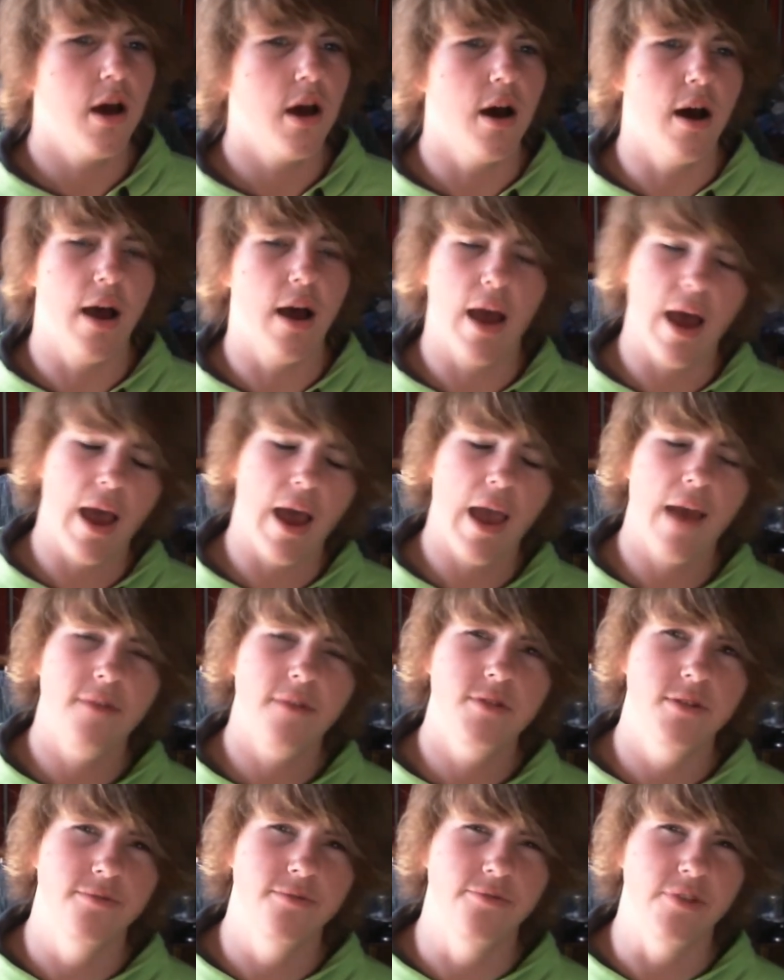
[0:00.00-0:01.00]
I, I have
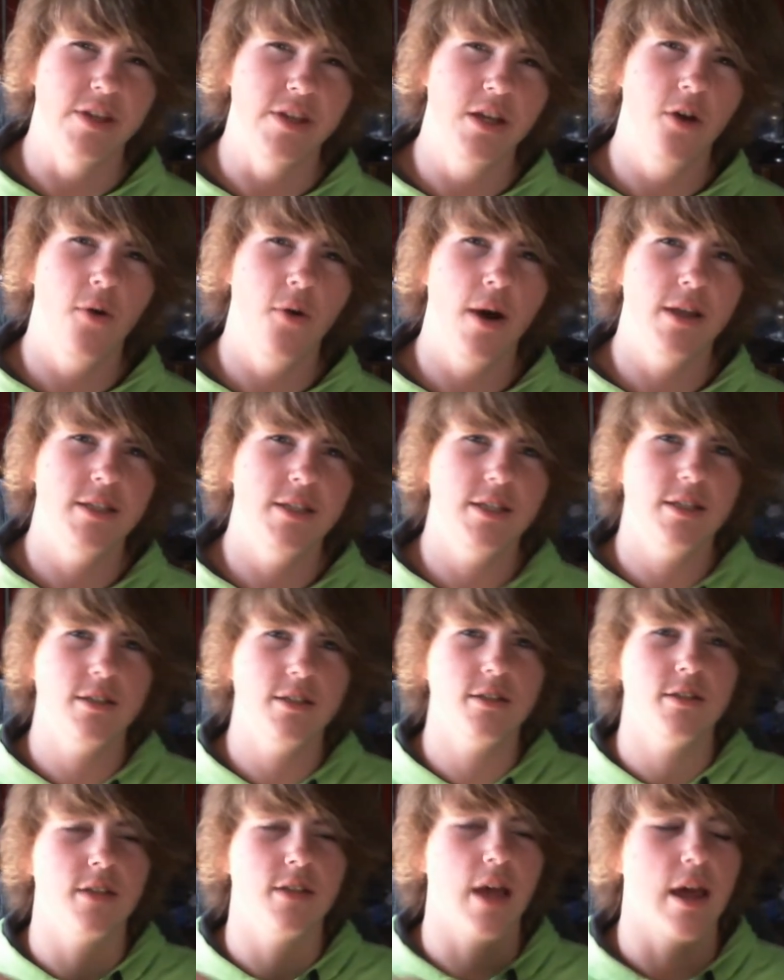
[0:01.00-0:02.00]
some video
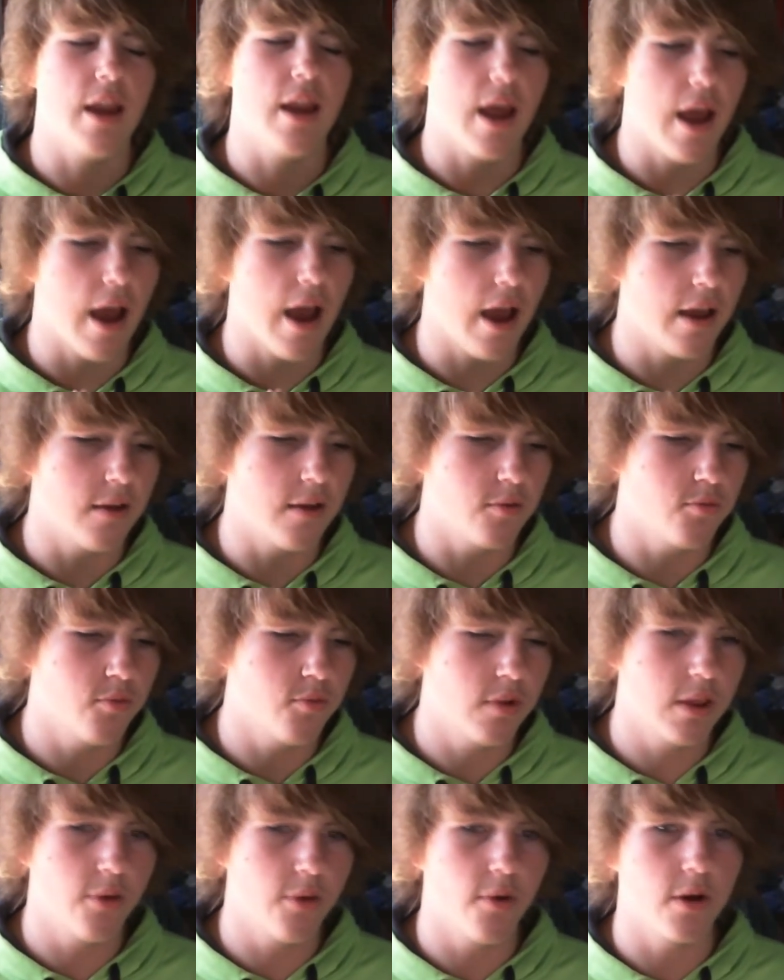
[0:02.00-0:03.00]
ideas that I, I
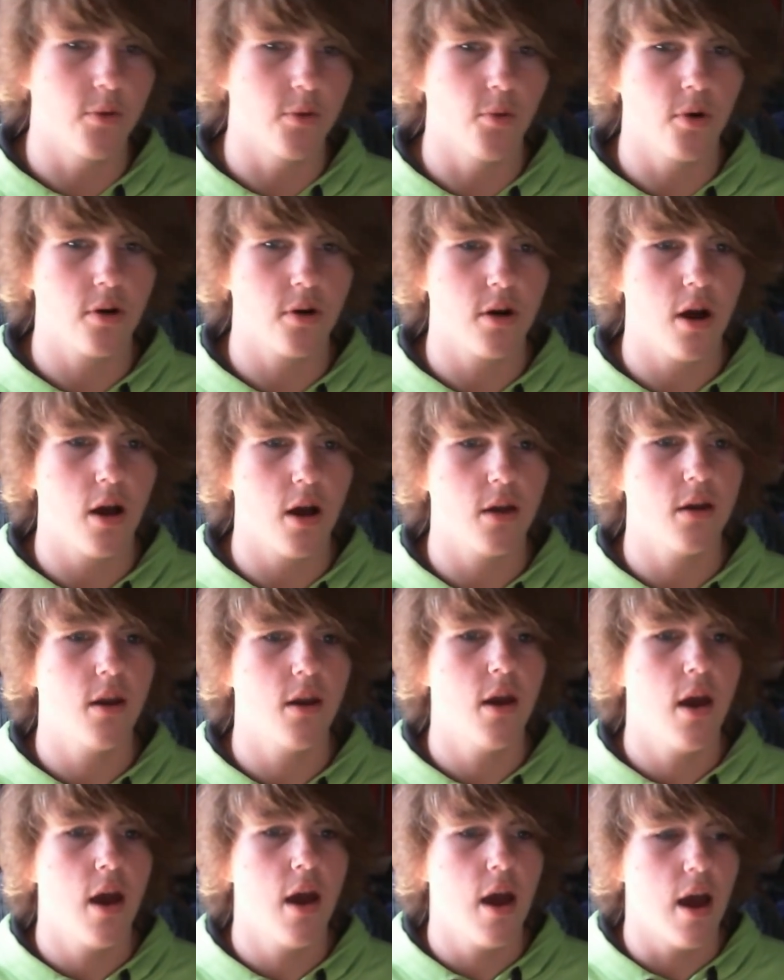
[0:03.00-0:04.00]
really want to work on.
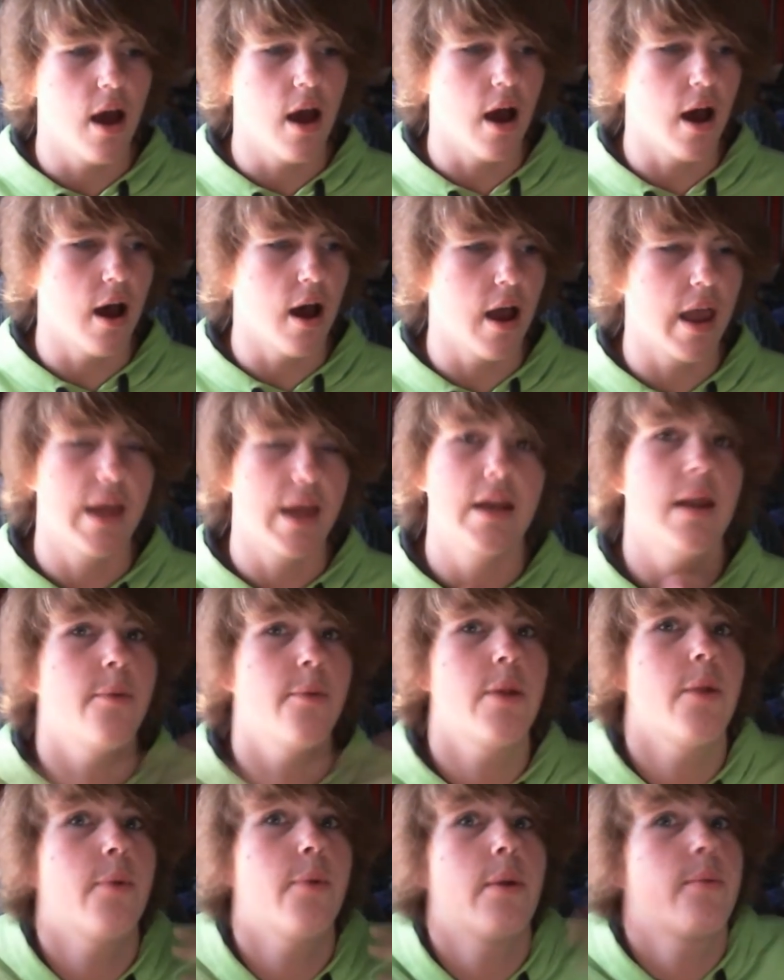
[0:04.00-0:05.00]
Uh, and
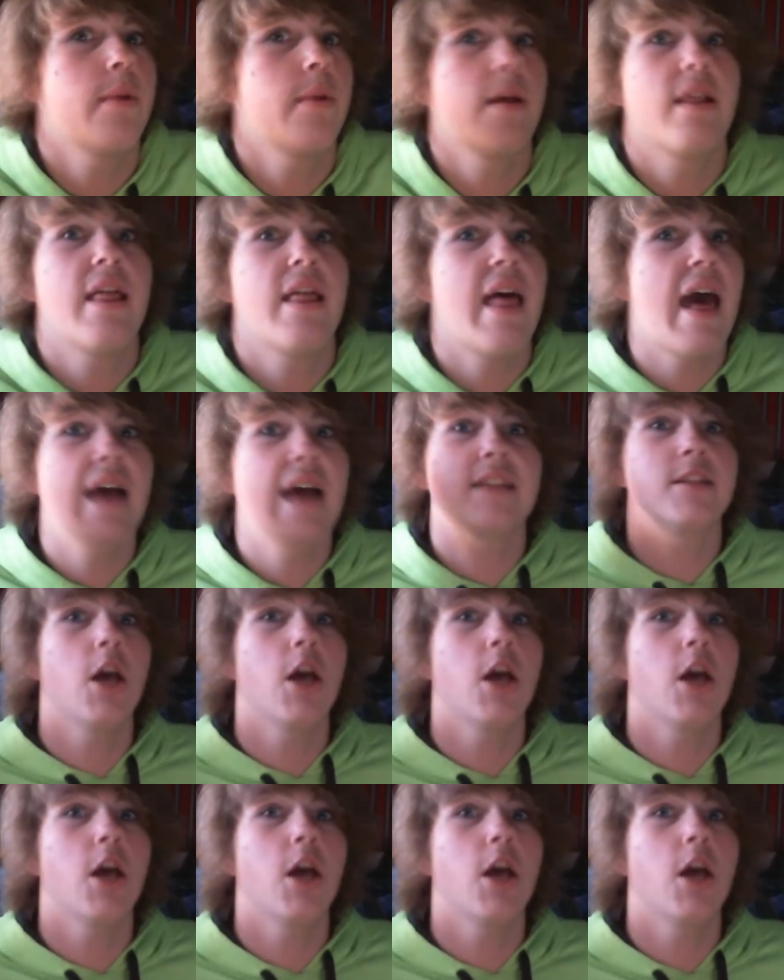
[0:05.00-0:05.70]
that's